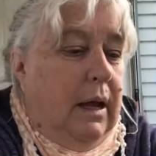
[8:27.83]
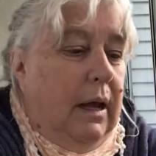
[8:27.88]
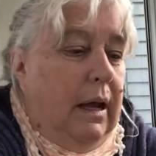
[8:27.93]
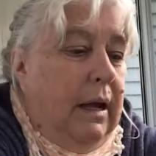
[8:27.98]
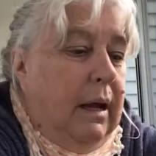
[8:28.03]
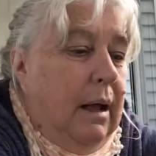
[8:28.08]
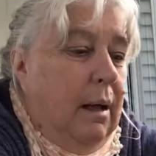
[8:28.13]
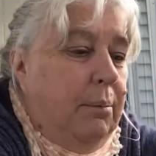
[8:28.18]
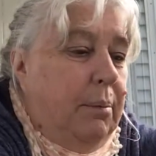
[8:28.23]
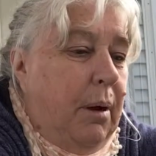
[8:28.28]

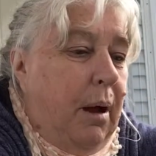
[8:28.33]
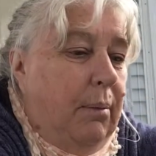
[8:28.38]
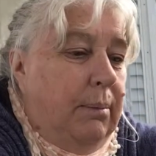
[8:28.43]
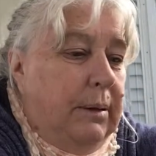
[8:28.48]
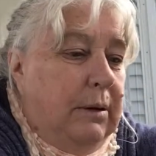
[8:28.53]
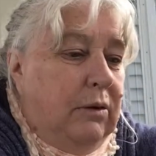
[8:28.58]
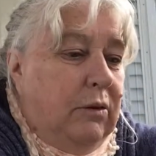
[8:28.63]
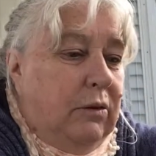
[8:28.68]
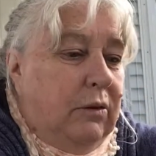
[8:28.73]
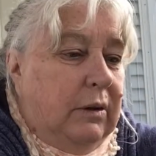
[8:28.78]
And I'll
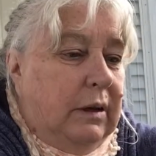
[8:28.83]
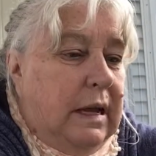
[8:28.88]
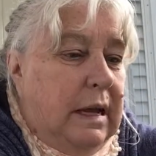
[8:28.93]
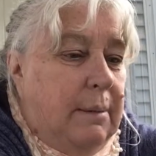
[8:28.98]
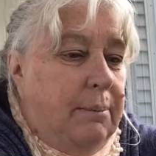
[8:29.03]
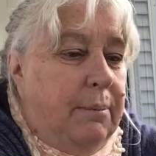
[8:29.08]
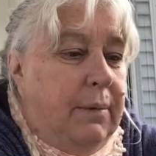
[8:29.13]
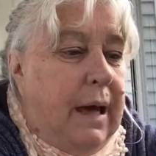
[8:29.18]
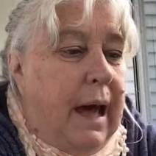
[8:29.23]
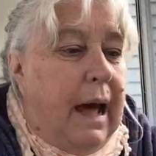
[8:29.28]
probably just
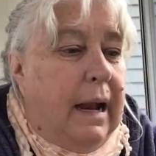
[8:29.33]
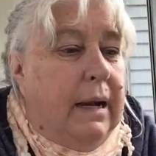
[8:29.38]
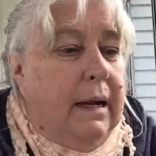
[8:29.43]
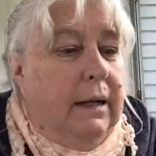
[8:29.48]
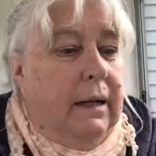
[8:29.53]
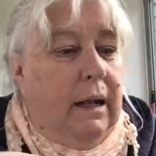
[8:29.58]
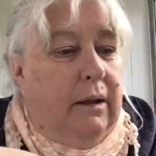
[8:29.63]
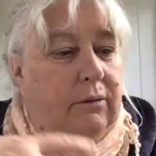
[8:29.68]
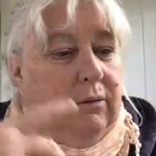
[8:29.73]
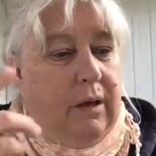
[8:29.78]
keep that
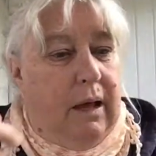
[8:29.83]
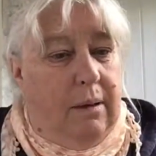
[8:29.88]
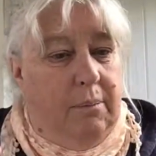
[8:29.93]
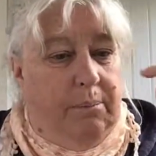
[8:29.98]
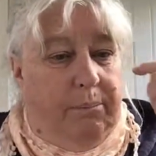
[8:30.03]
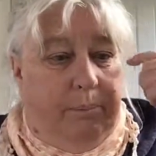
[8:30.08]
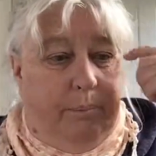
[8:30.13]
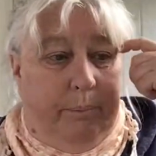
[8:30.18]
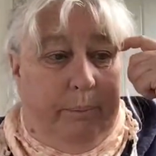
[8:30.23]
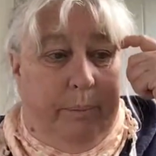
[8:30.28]
unless
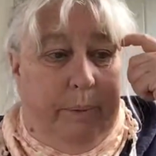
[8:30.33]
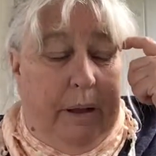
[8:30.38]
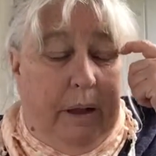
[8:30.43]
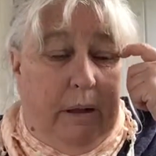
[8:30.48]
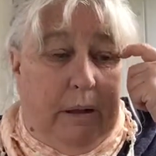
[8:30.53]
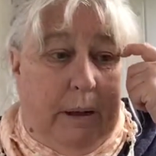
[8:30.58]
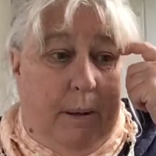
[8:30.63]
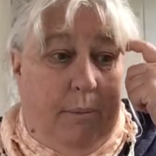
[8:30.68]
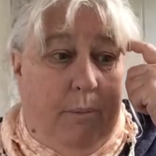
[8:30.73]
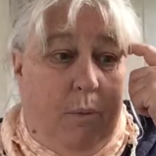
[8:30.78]
I
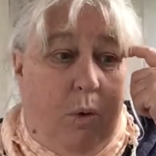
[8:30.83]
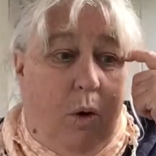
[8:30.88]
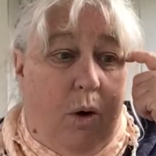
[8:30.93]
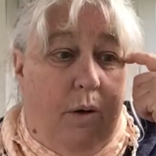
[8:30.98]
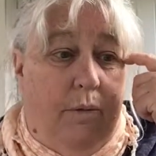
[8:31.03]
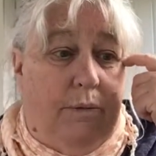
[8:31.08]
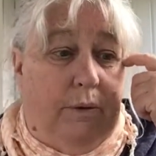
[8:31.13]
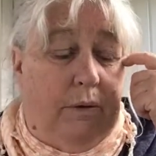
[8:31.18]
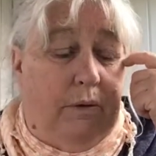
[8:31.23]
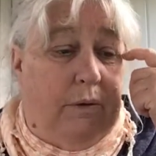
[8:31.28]
build up
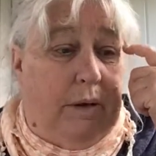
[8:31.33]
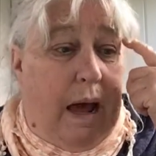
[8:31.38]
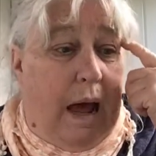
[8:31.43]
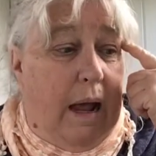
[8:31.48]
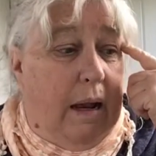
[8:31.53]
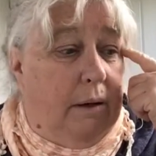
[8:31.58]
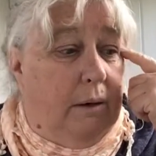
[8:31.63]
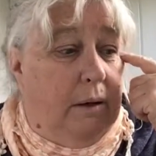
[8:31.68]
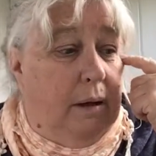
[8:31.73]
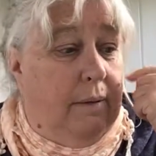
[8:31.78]
more of a
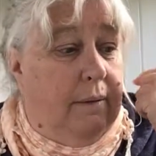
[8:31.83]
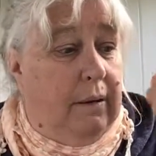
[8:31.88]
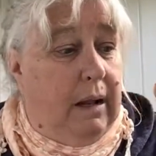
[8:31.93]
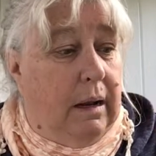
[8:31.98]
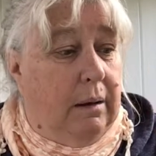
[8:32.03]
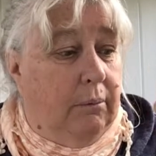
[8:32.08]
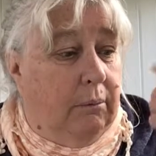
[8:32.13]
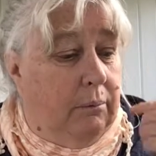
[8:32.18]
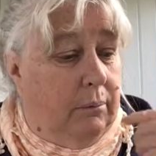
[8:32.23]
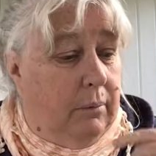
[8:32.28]
set and
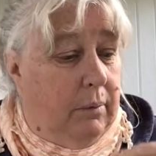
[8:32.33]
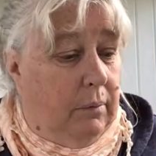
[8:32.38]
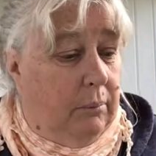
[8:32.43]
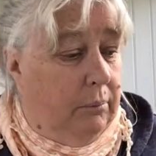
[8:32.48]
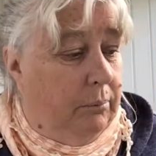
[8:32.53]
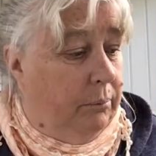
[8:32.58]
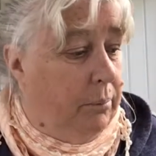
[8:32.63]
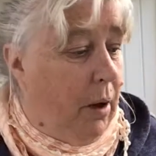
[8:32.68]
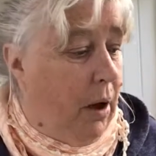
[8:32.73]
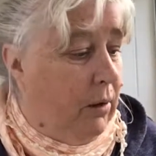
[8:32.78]
then
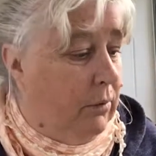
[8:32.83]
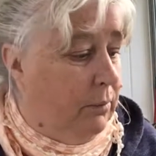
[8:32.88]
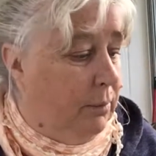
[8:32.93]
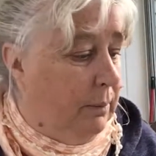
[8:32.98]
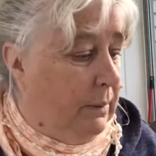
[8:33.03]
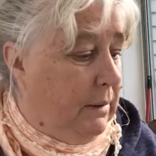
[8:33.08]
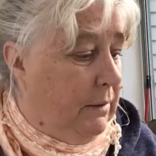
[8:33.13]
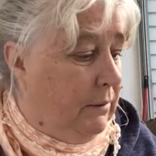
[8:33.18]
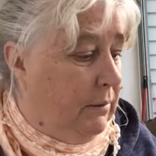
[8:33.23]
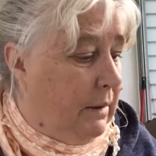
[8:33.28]

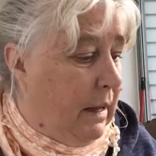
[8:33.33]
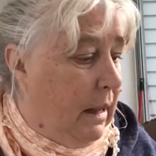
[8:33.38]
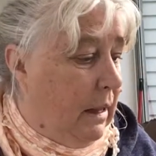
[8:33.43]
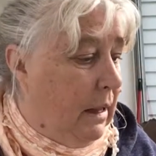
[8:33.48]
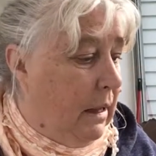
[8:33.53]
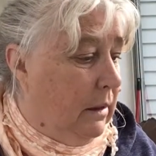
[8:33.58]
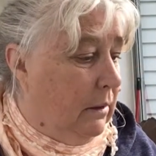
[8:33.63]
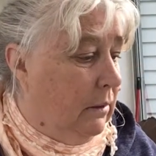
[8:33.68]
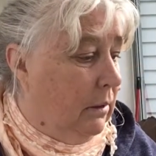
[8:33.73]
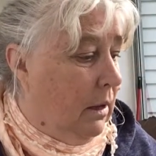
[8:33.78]
possibly
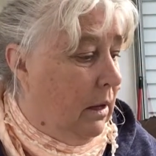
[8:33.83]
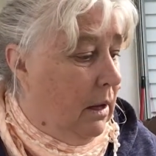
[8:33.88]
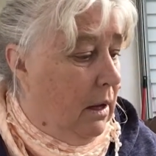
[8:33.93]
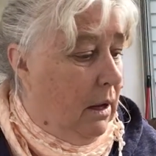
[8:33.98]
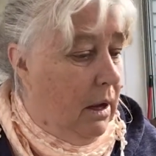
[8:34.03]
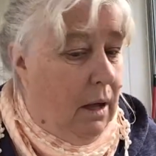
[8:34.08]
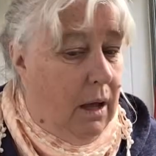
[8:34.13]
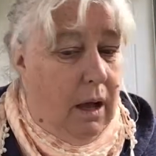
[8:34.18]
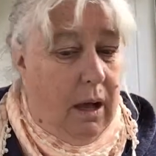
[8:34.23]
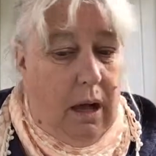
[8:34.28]
sell it.
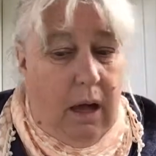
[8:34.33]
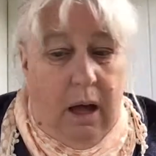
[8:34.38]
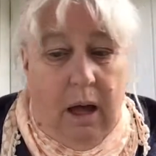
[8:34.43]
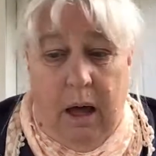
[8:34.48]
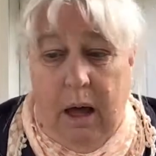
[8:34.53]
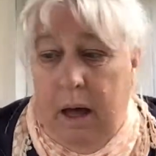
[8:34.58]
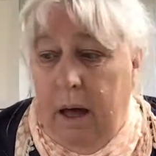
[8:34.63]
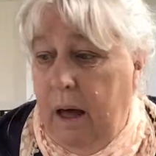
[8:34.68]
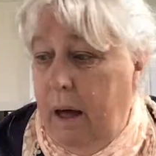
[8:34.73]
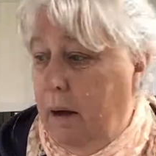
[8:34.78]

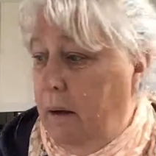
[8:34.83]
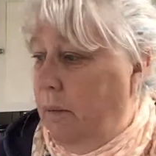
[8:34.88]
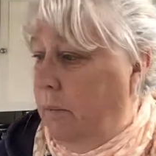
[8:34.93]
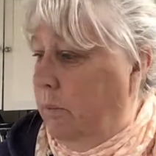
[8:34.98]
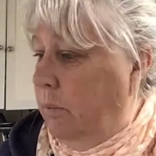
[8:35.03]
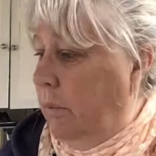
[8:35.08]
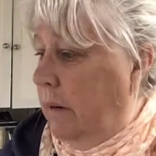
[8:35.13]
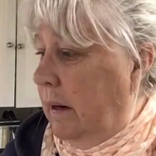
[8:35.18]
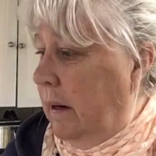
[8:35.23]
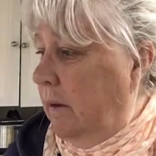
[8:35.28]

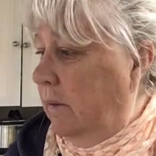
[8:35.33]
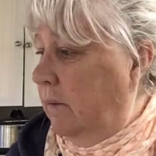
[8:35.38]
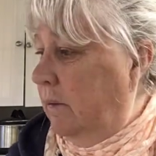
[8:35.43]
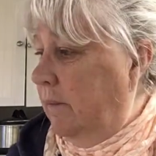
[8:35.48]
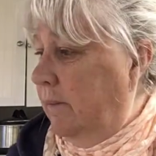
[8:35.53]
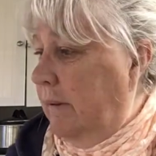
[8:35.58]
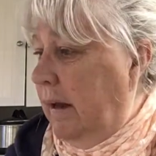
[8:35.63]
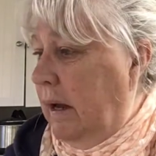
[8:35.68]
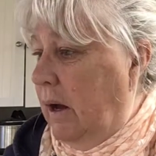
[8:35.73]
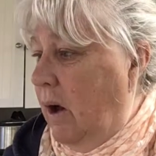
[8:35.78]
What else
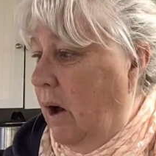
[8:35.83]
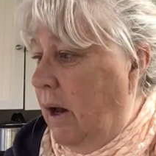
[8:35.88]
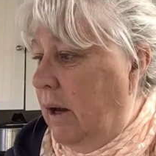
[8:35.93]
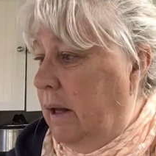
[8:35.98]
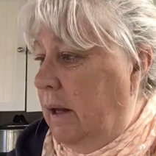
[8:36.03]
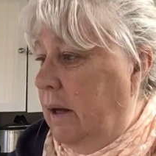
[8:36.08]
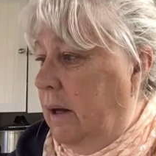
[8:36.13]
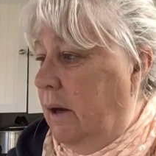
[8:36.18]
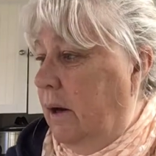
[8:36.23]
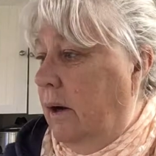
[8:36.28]
have I got
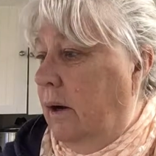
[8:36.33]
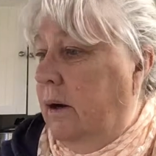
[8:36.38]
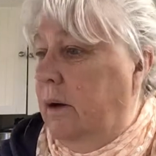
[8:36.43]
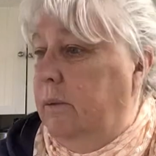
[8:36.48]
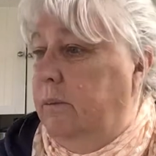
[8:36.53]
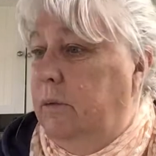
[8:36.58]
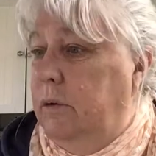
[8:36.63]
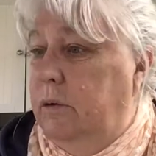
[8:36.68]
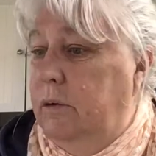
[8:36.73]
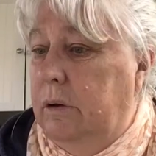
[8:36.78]
here?
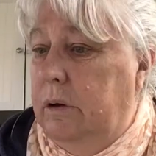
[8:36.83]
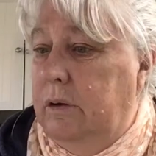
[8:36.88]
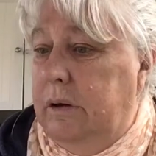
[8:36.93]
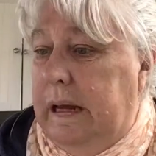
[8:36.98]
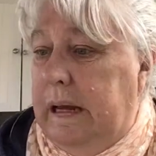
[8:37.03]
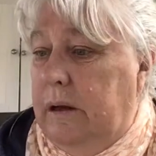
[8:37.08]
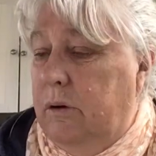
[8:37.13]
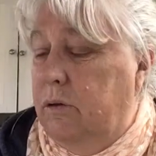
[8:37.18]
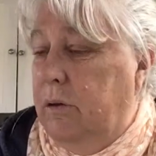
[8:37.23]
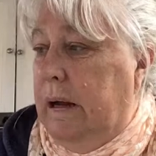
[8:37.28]
Just going to
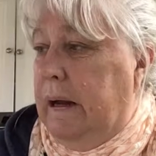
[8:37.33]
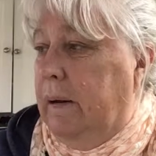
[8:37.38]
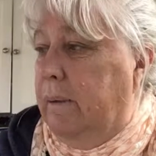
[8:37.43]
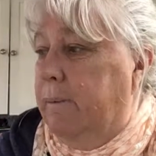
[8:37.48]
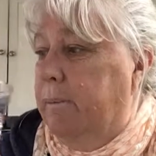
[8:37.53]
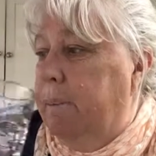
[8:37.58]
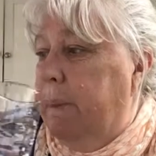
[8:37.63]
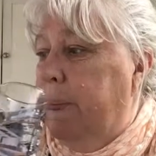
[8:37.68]
take a drink.